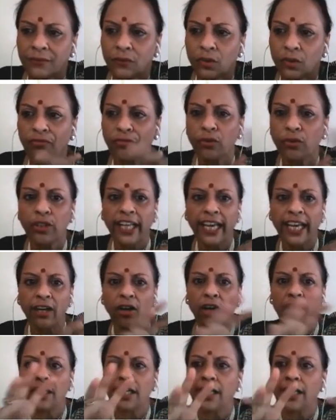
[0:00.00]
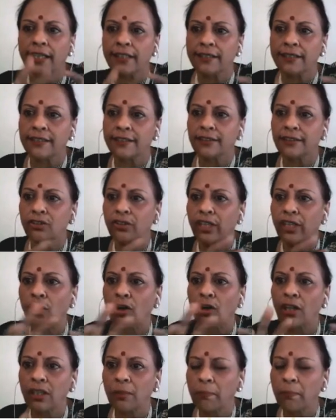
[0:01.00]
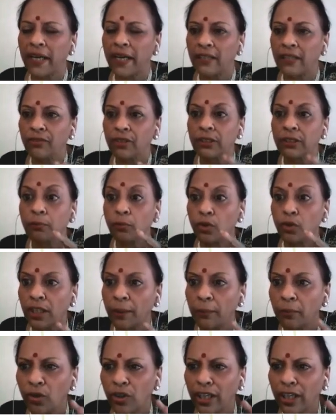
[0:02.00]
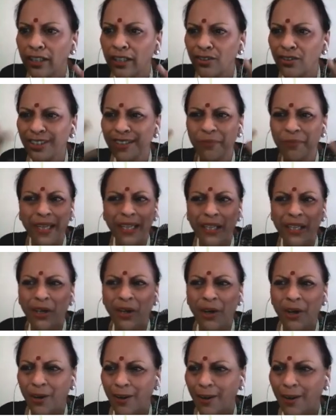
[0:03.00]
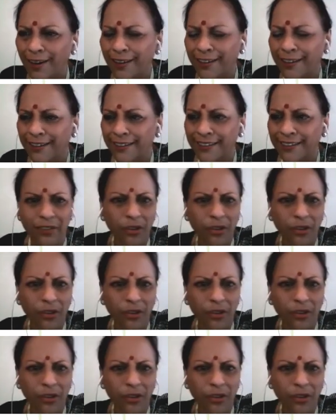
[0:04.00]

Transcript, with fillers: So if you take all the clusters, take all the metaphors and put them together, you say, my God,